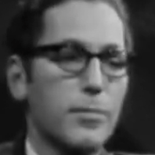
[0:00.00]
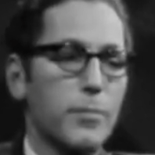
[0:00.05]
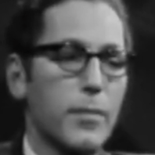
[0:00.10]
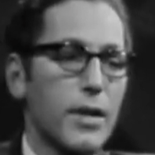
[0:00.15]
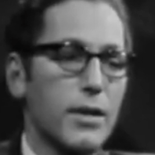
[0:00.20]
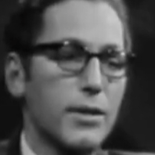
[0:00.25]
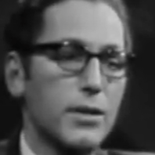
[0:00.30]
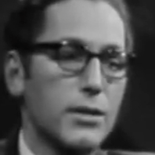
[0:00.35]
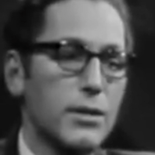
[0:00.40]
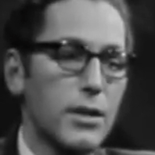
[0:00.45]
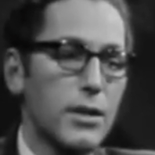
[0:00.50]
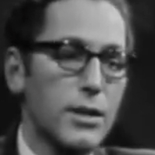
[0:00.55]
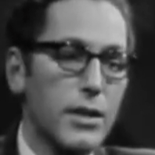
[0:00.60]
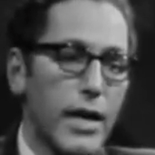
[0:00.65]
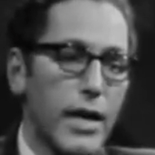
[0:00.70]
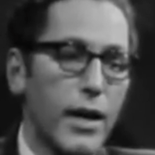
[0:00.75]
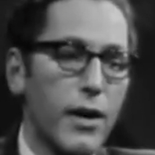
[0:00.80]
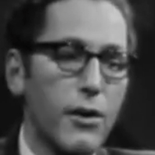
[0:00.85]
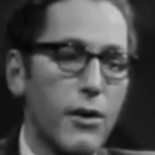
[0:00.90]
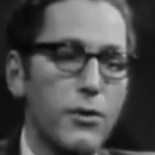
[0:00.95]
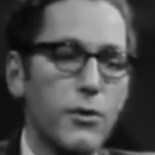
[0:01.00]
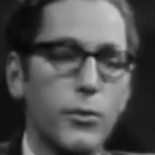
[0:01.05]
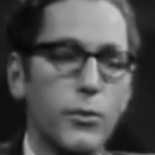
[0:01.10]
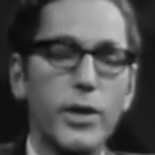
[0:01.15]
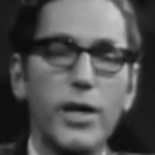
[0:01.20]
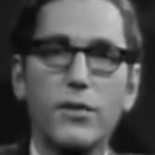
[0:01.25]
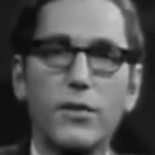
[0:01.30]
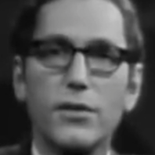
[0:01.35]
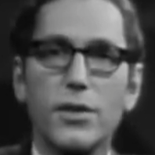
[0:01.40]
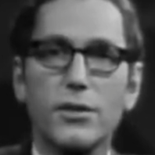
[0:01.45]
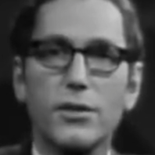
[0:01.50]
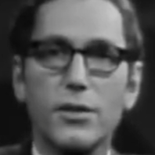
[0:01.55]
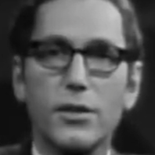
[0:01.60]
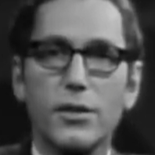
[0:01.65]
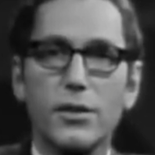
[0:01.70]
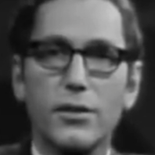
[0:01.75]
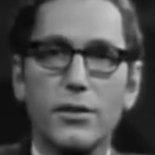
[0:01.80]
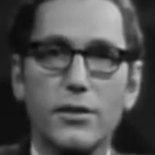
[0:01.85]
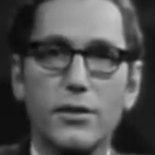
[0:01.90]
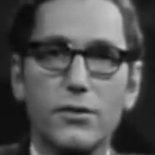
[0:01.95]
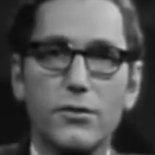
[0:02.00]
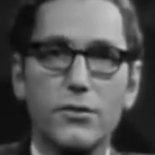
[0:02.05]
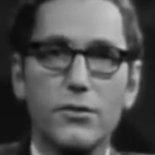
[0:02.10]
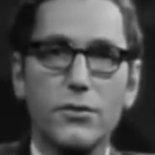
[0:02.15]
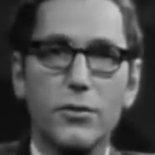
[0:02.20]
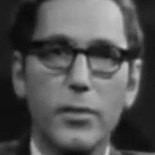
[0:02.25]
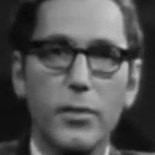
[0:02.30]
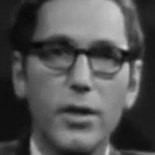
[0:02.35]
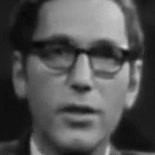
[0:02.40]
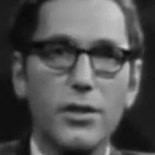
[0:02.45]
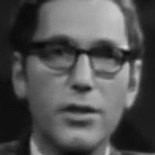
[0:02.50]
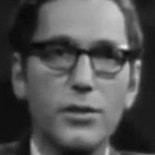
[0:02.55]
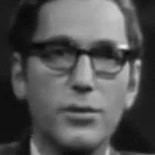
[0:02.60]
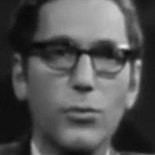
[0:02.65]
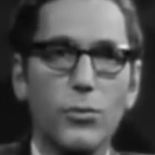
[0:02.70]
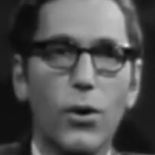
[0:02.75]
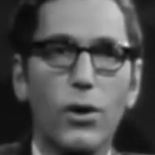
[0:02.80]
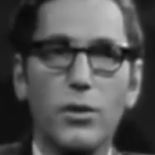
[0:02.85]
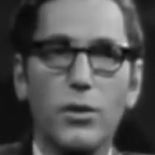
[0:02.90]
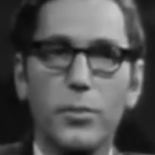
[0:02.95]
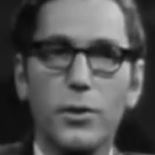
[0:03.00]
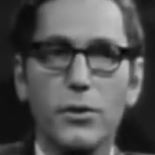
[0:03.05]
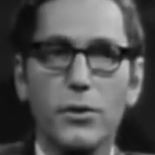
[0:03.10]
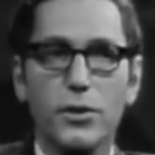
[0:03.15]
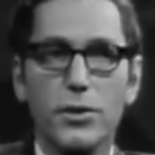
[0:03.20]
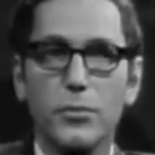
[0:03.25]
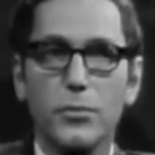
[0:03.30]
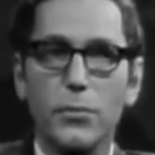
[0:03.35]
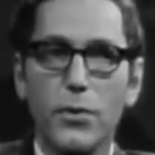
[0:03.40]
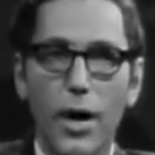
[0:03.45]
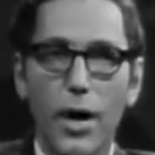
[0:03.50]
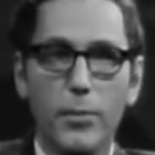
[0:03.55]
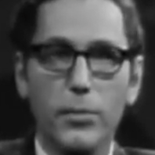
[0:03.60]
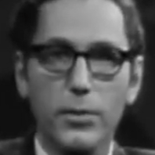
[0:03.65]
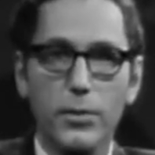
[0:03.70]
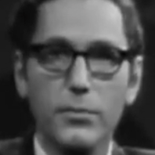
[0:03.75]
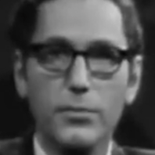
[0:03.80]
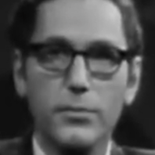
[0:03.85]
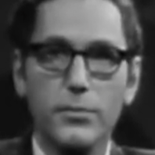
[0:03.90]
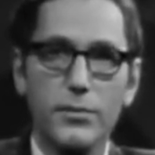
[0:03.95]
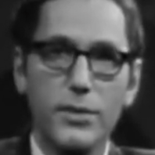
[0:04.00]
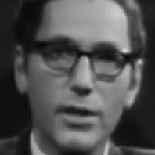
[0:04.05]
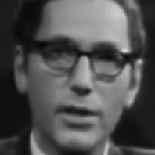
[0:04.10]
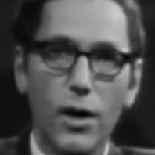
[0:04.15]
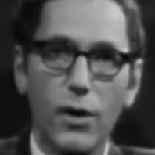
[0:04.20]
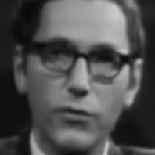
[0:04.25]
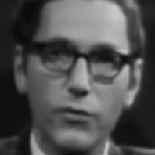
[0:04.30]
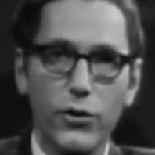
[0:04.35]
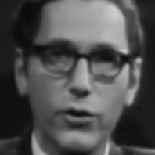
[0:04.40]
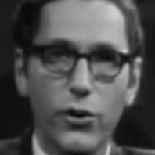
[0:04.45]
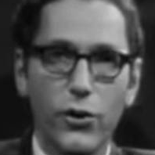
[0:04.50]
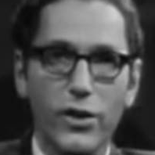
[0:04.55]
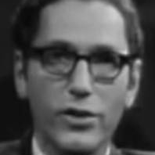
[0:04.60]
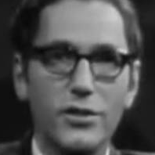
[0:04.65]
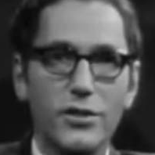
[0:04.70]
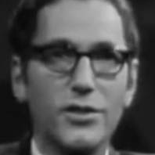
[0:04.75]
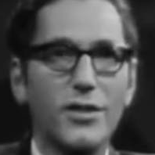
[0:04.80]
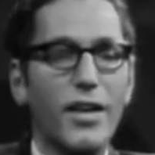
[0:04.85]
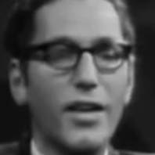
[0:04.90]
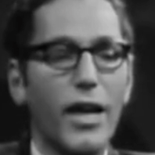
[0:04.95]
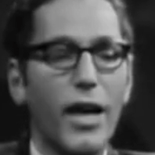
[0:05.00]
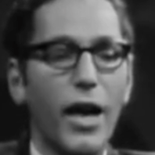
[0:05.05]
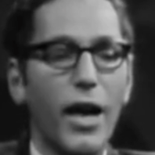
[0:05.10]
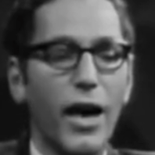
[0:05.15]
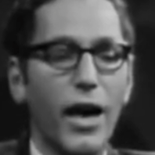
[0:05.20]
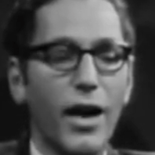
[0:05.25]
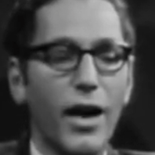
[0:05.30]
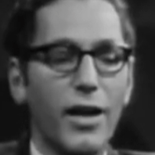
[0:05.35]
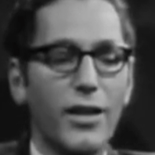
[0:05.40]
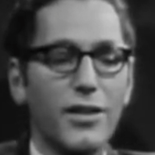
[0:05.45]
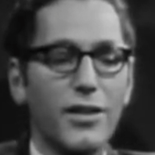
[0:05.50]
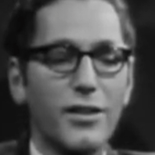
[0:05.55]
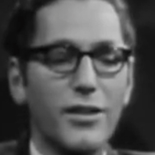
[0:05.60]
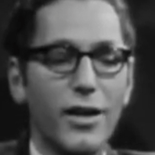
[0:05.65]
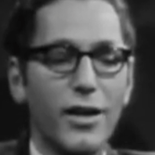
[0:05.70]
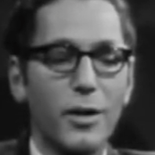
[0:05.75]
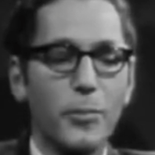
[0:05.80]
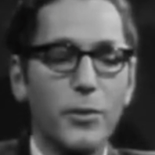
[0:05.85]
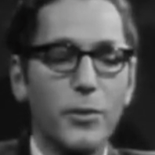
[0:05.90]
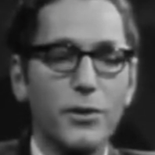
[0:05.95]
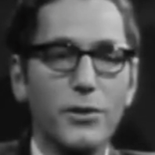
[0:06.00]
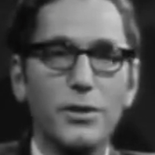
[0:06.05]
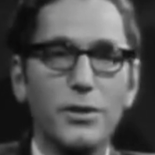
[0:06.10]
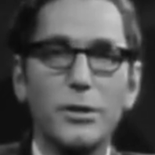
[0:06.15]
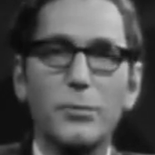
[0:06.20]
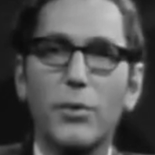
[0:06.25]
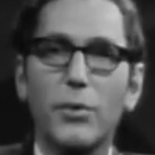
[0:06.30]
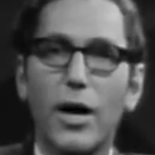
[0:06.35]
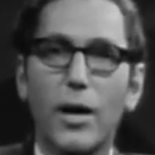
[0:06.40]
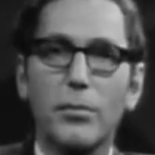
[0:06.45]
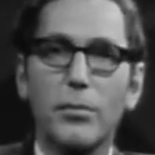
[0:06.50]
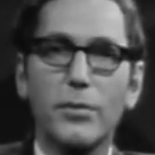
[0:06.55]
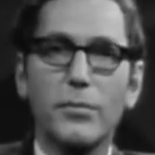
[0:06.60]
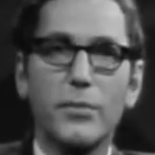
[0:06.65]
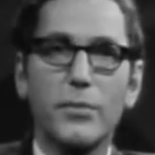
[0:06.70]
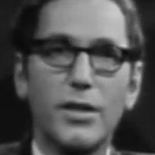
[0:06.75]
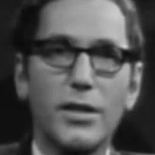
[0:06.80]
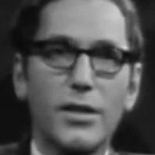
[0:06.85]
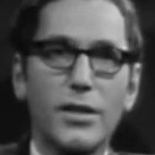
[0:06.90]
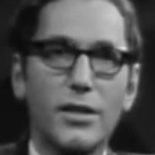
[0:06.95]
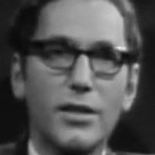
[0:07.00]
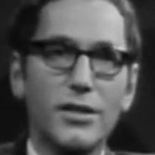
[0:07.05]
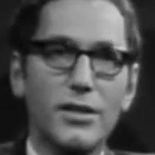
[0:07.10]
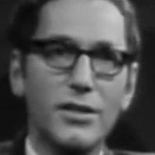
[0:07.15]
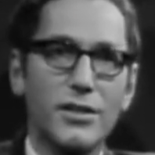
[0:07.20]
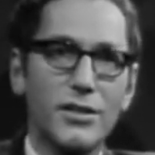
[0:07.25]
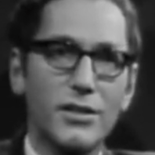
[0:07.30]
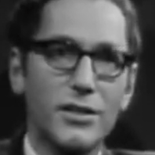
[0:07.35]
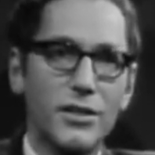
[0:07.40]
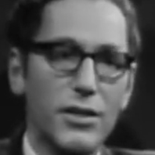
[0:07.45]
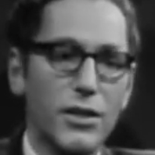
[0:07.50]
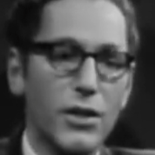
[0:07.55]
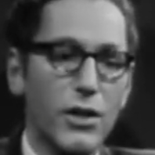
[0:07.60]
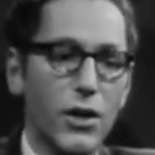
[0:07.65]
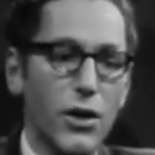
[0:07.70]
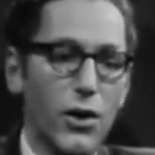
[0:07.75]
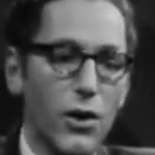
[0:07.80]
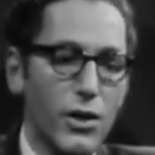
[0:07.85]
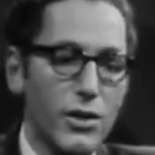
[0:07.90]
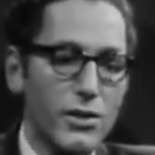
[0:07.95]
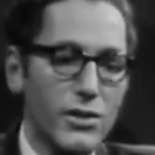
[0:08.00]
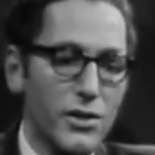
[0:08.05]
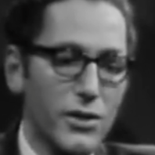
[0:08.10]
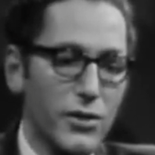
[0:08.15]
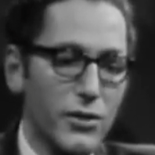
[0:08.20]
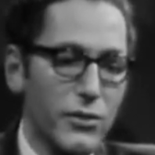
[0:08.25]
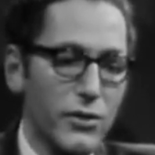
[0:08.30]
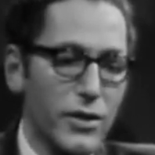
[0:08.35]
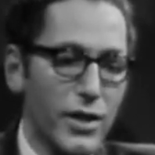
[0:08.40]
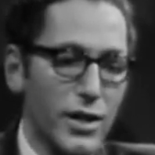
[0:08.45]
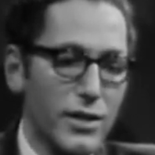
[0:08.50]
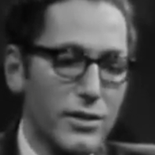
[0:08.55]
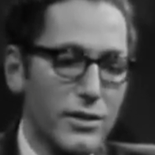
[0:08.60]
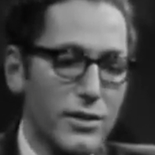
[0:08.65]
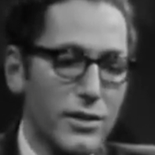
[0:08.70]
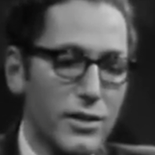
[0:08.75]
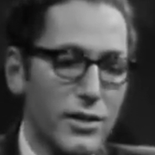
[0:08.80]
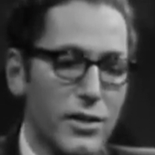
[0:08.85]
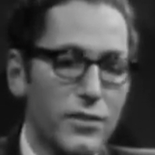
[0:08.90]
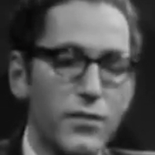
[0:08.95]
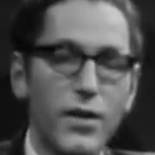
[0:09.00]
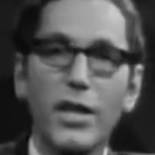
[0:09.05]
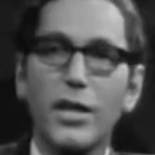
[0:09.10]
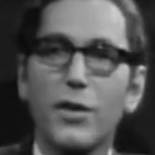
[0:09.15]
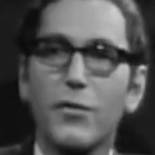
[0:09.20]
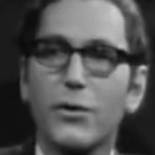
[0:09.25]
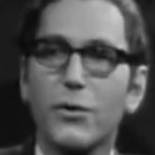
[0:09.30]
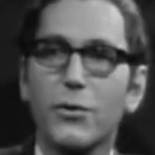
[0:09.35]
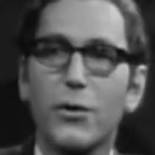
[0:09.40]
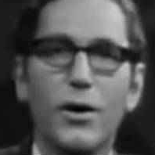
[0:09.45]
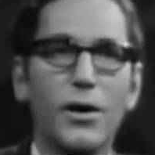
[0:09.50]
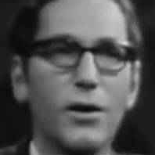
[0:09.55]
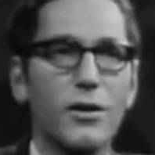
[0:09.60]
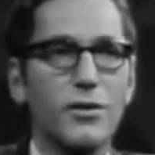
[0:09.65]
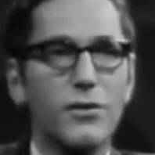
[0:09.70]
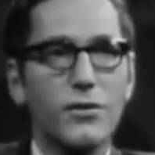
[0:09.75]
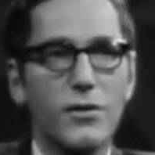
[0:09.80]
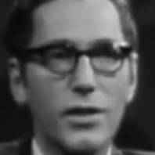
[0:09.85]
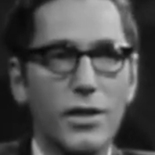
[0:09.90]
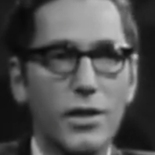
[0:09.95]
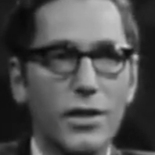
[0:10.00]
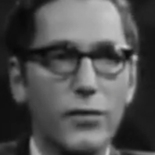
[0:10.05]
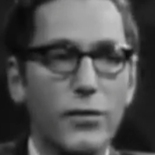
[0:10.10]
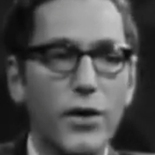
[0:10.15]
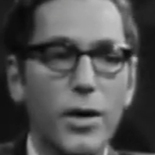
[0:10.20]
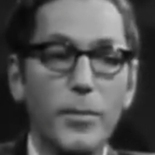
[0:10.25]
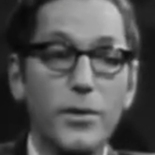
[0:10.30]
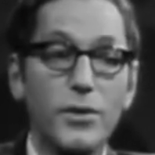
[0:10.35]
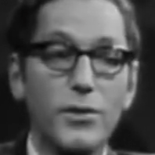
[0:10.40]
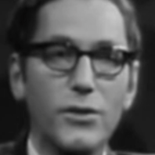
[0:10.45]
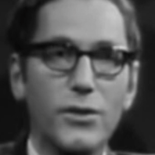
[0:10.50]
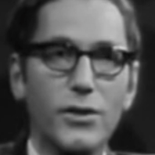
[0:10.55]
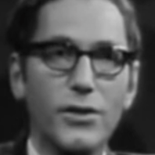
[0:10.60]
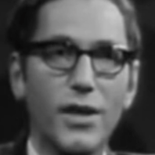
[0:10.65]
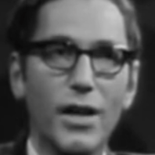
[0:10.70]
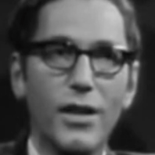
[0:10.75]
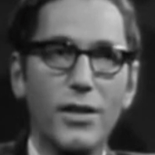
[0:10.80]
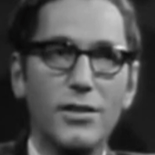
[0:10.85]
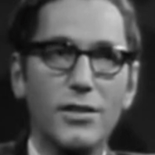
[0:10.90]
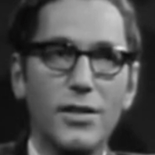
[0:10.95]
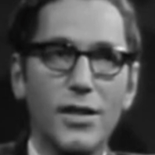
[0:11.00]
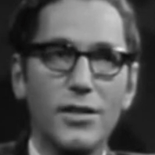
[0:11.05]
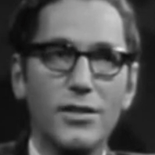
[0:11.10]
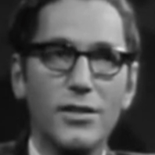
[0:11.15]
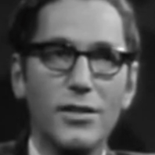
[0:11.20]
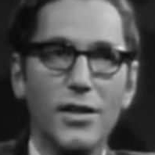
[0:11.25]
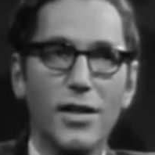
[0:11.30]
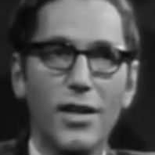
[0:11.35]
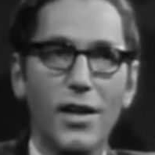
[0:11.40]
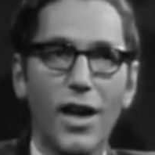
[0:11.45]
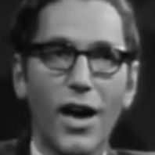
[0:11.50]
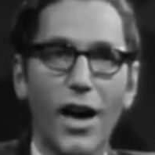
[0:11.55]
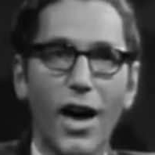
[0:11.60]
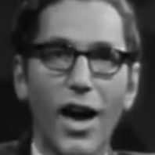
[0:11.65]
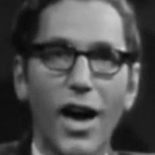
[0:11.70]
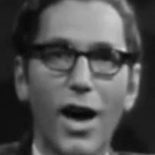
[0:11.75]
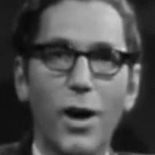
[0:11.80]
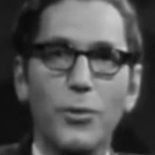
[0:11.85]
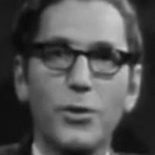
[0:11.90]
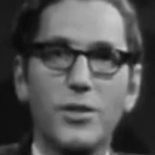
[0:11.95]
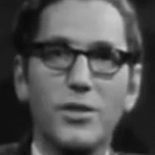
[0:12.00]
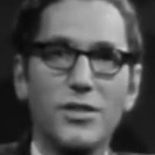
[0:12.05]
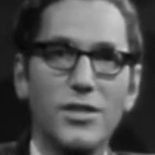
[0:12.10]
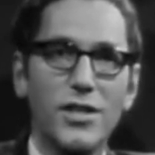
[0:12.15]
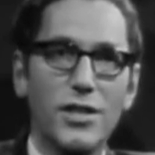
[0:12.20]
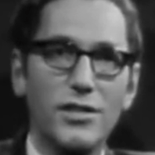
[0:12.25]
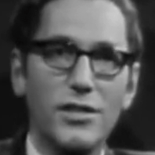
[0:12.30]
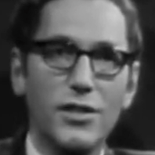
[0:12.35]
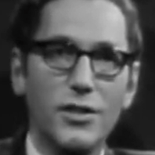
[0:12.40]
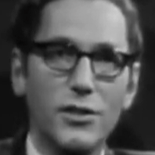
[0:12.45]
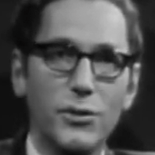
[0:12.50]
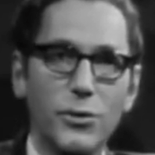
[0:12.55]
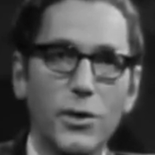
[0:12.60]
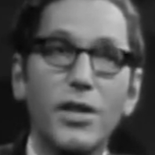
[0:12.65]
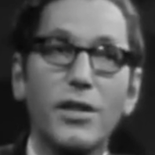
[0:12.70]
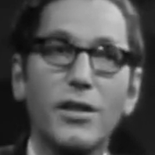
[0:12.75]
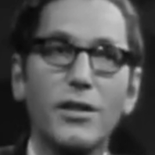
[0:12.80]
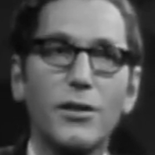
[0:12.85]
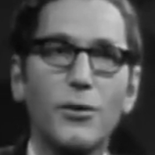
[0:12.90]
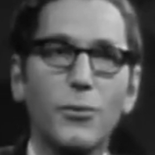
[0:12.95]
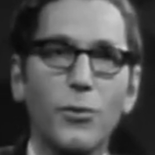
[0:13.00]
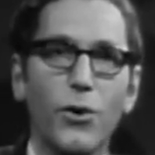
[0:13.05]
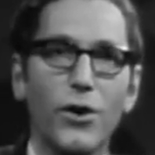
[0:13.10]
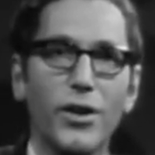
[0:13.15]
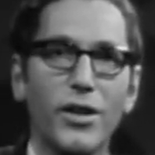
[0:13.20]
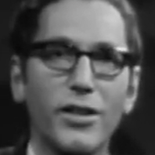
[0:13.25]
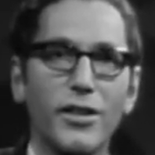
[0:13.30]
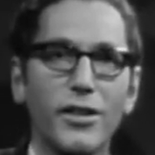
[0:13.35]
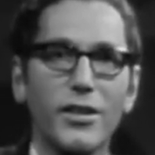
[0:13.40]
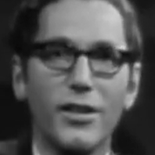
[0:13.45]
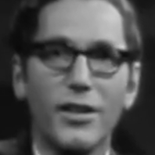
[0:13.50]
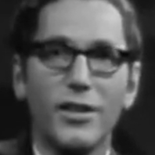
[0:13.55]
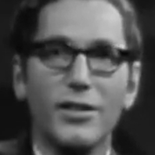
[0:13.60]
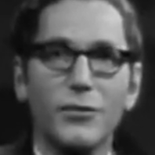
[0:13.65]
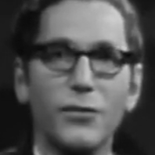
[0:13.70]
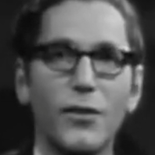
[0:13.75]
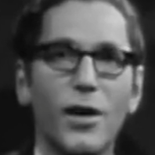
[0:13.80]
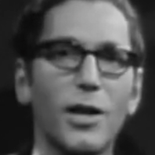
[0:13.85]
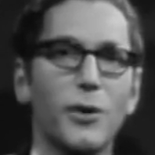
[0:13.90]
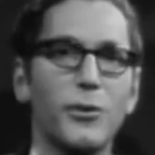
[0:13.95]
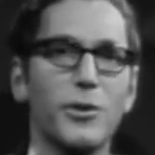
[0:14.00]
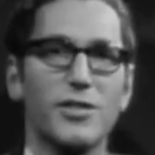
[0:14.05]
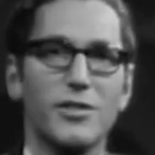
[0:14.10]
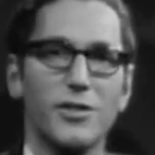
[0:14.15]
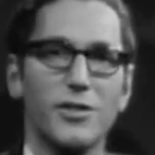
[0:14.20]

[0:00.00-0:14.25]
But now we have such a tremendous water pollution problem in our fjords and an air pollution problem also that if any of you are thinking of coming to the United States, I would suggest that you heed the warning in the following